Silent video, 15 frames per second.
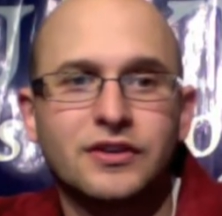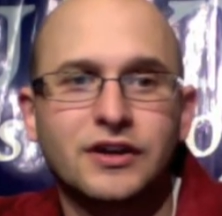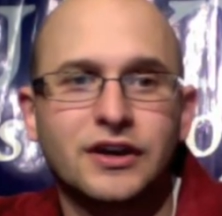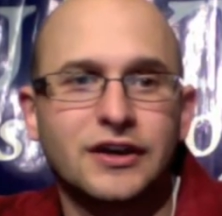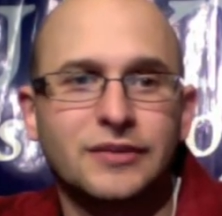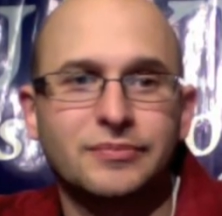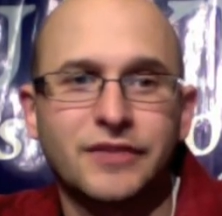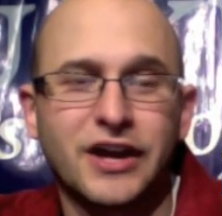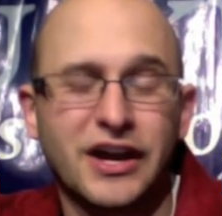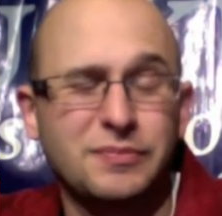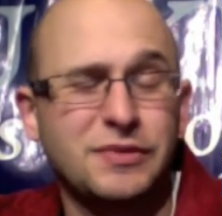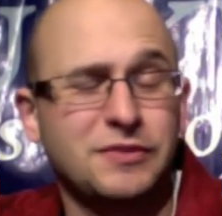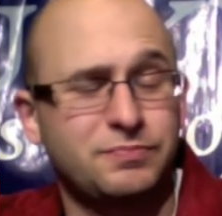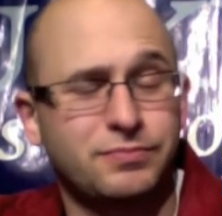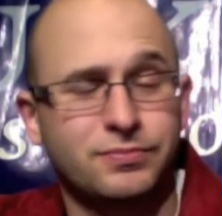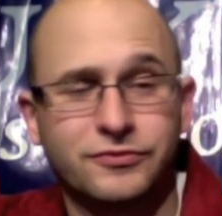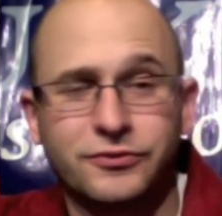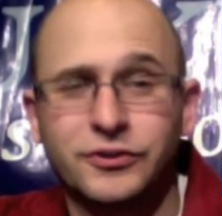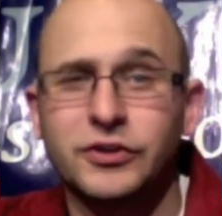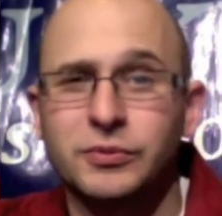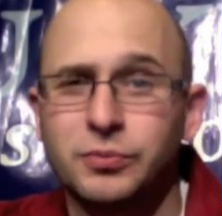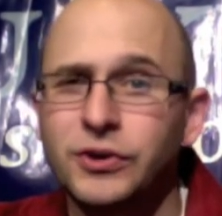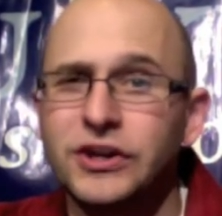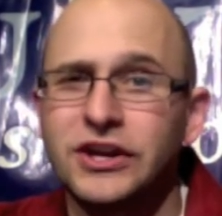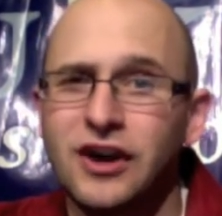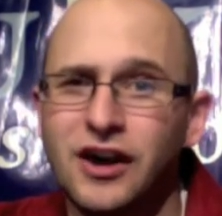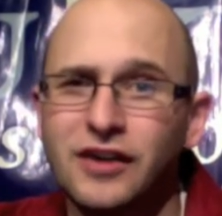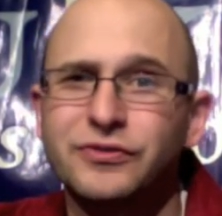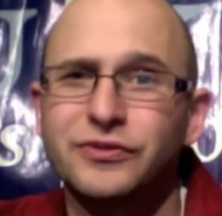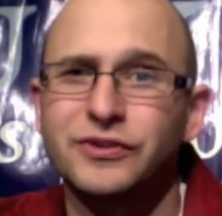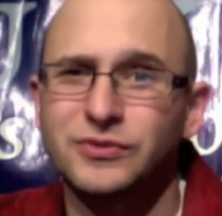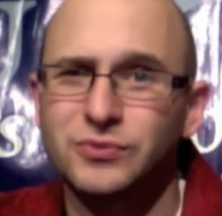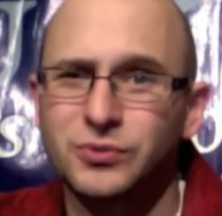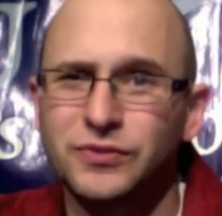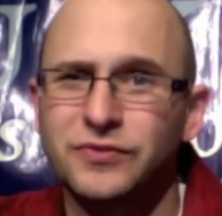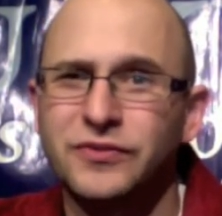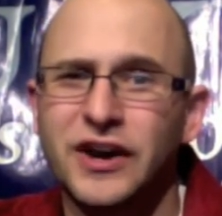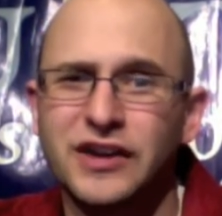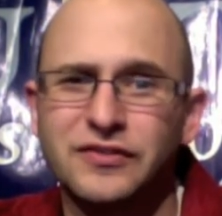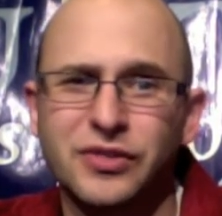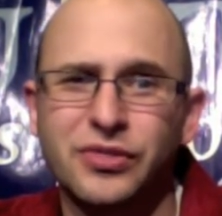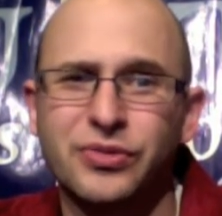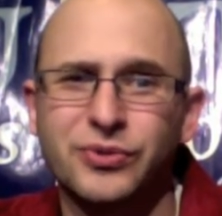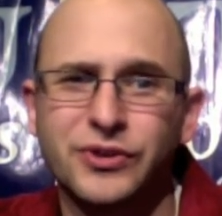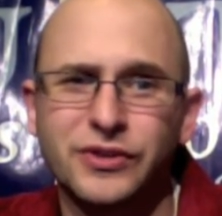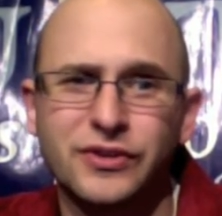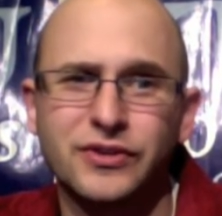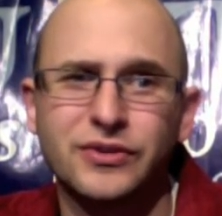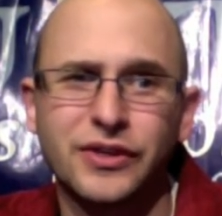I'd be feeling pretty confident with 5-3, though.